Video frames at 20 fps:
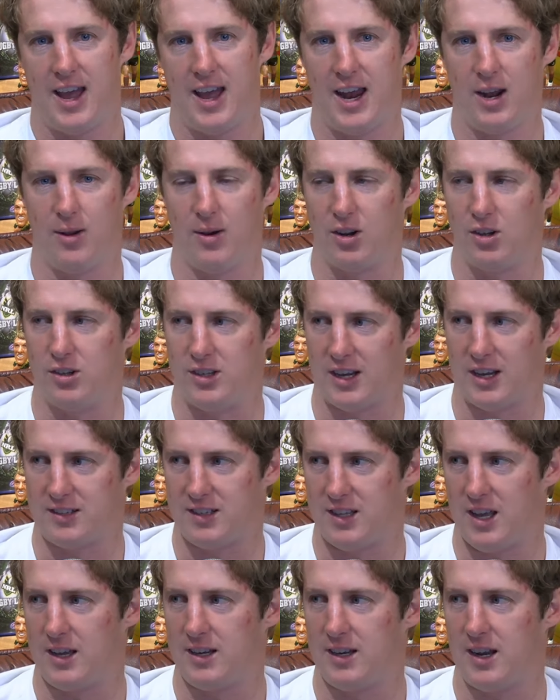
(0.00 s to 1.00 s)
Anyone who does
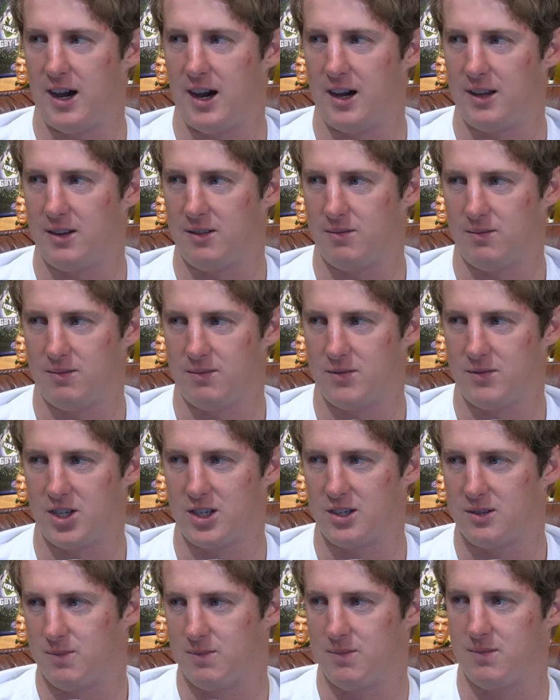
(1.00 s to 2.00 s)
the under
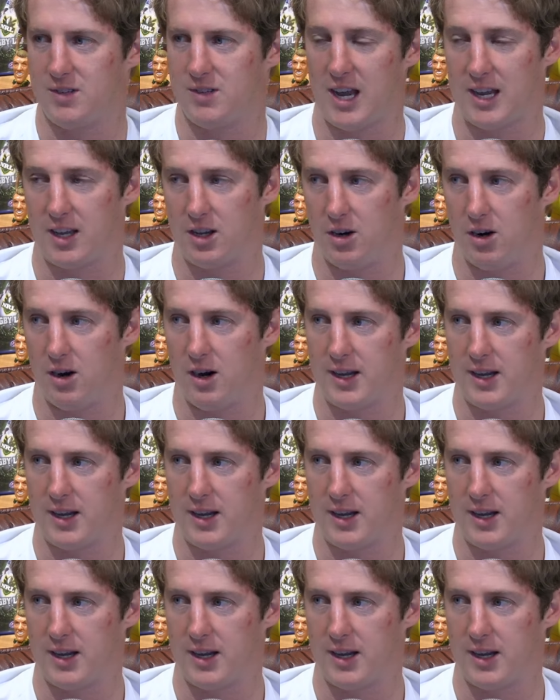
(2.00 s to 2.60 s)
just... take a hike.